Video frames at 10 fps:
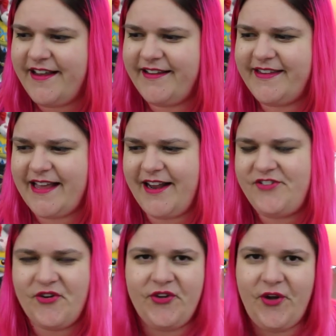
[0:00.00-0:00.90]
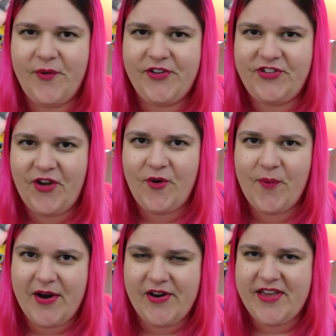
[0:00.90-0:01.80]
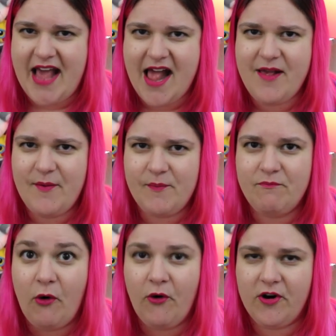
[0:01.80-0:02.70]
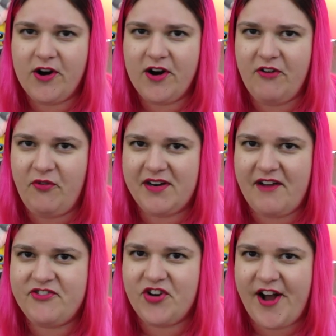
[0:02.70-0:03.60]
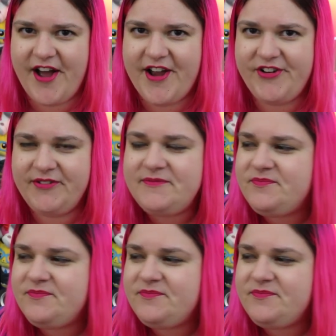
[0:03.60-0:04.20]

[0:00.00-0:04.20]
is that I don't always know where to get more of what I've tried.